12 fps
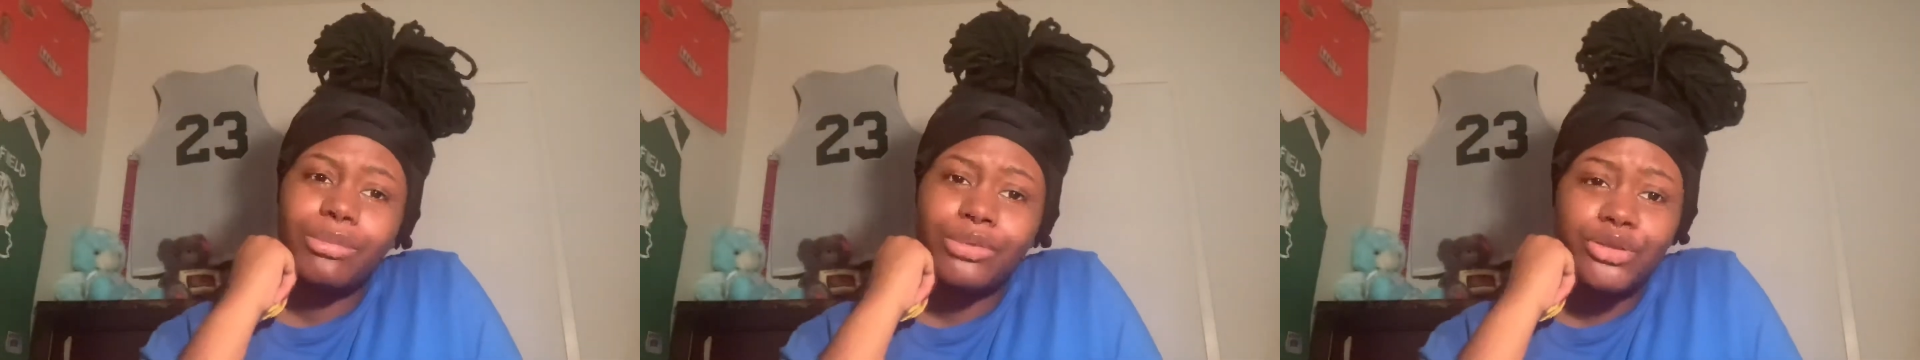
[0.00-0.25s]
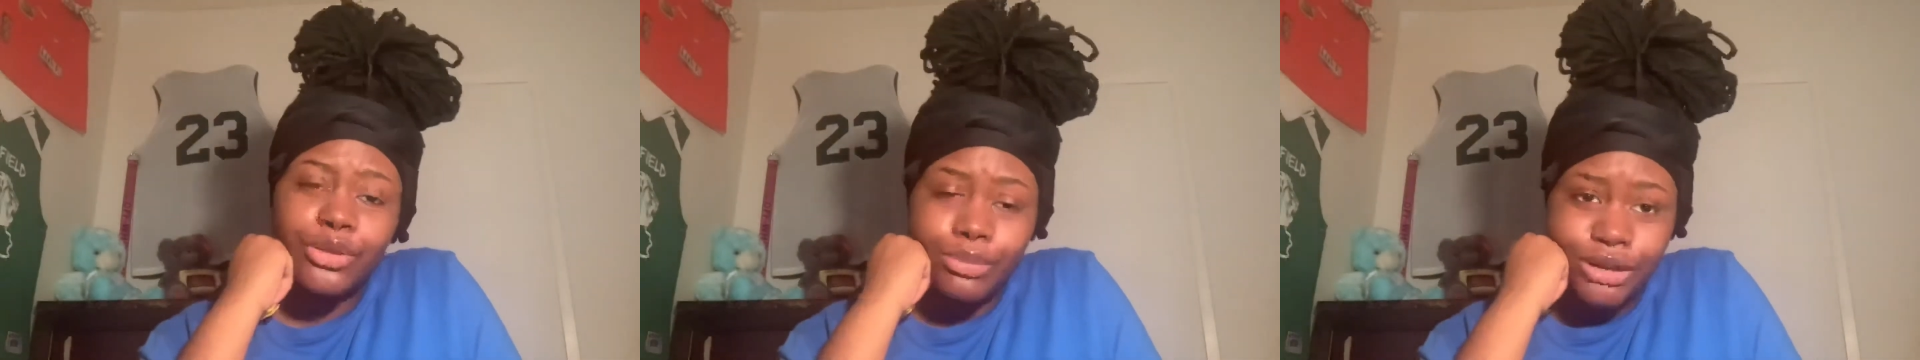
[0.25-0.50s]

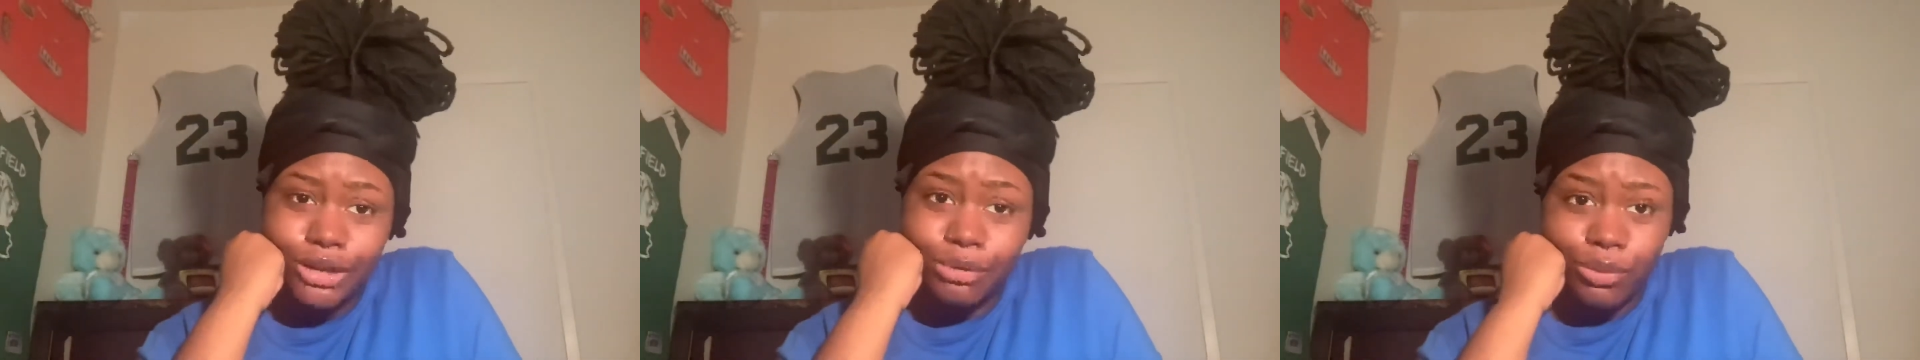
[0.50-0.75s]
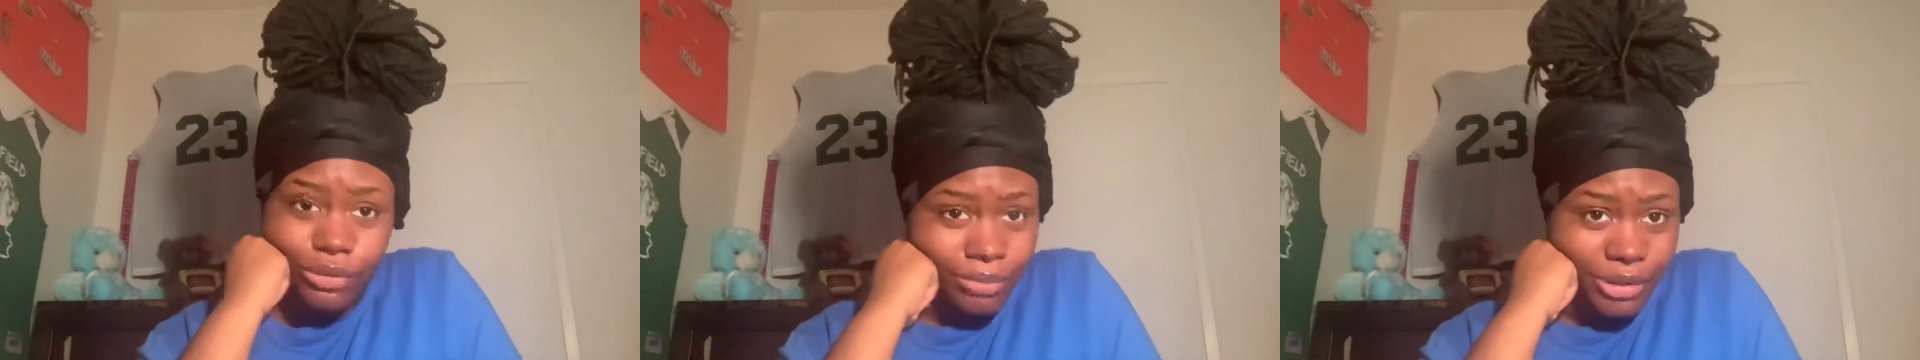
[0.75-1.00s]
told me to
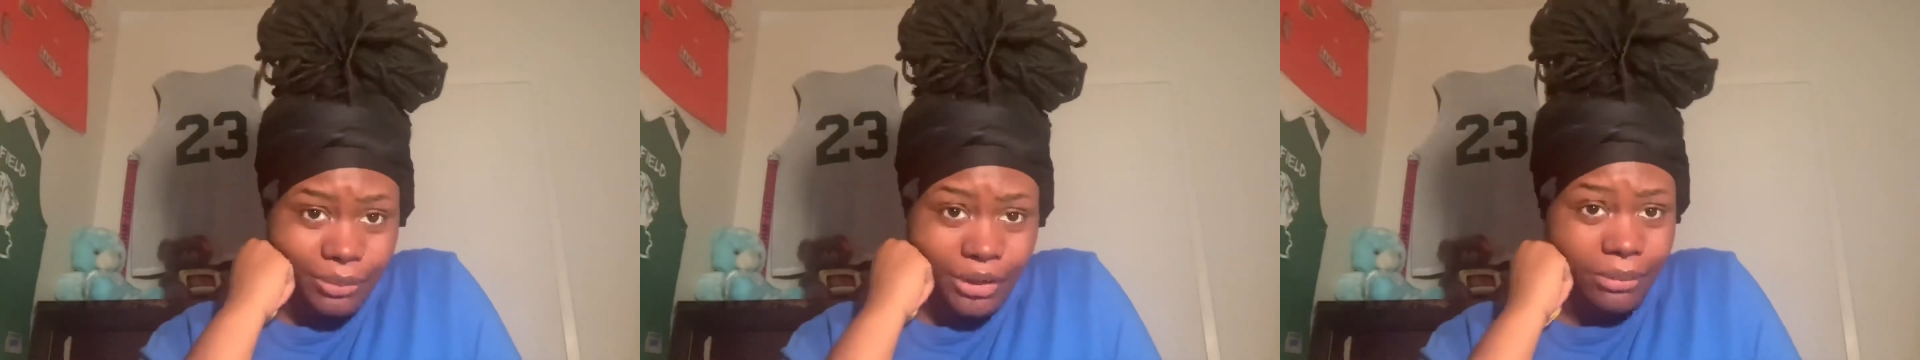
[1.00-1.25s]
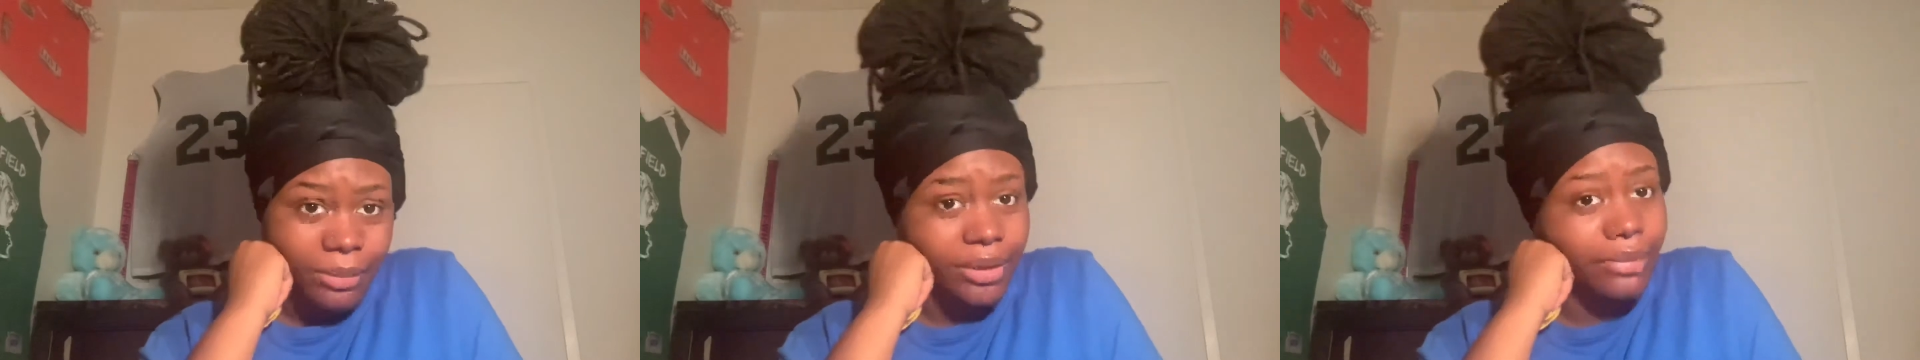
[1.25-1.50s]
abort my
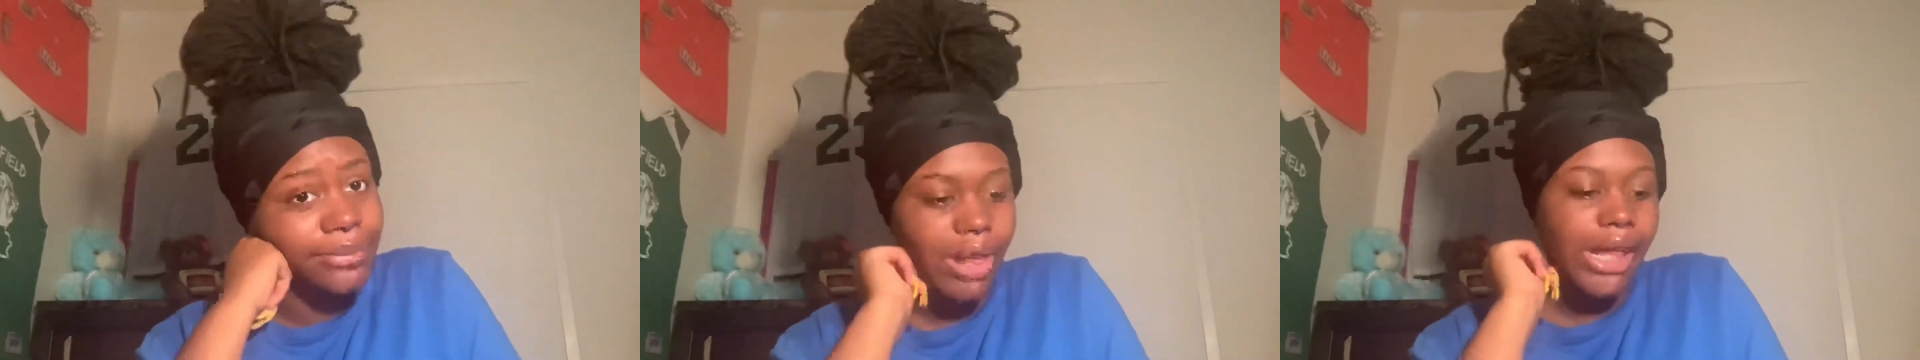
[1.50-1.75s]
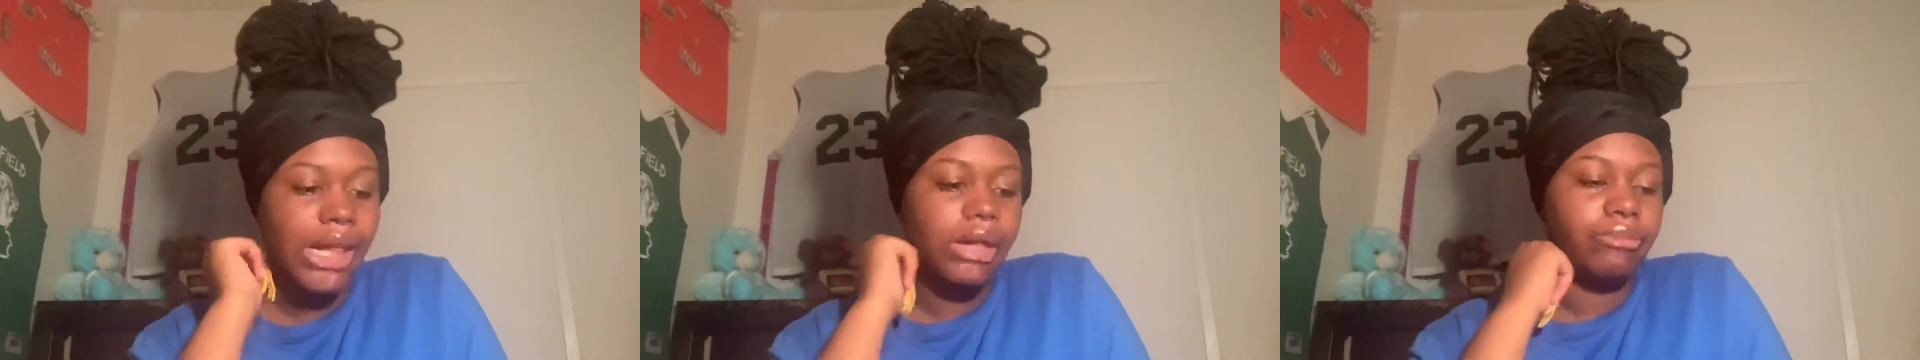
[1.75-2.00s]
baby.
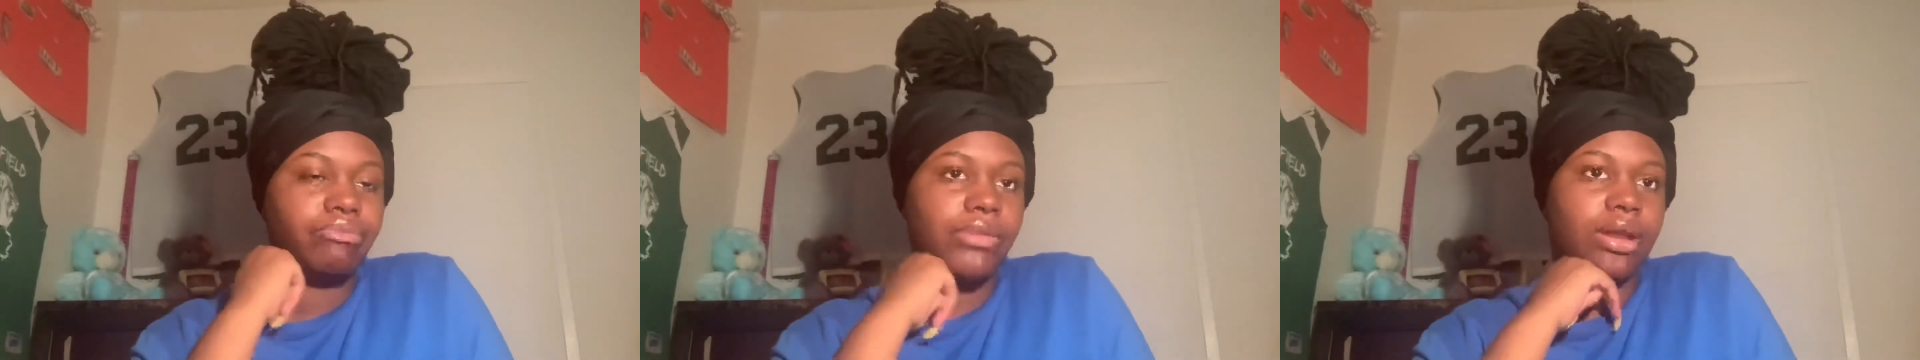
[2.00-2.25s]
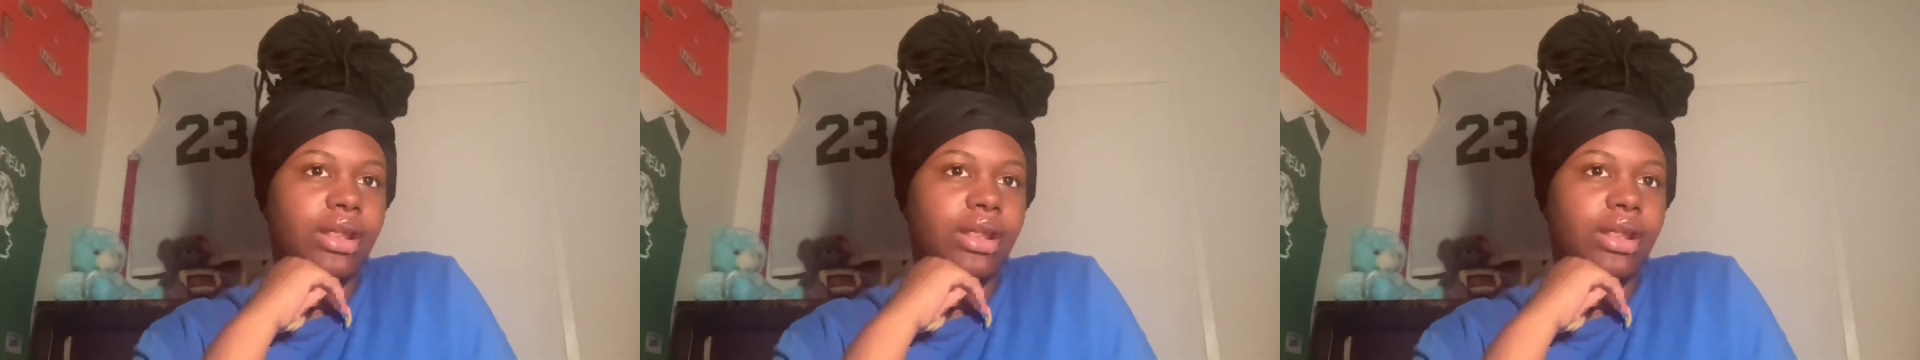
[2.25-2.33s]
Now